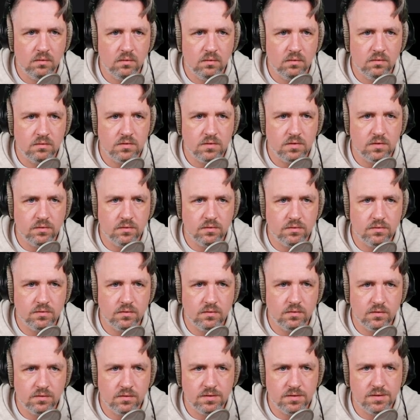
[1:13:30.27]
So those are
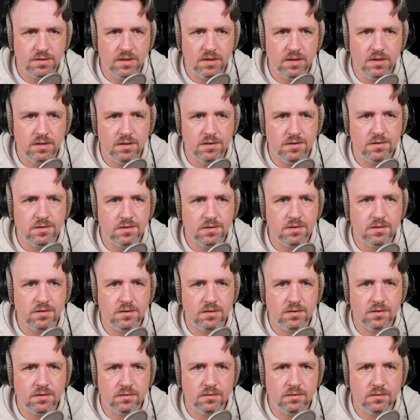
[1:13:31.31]
all staged.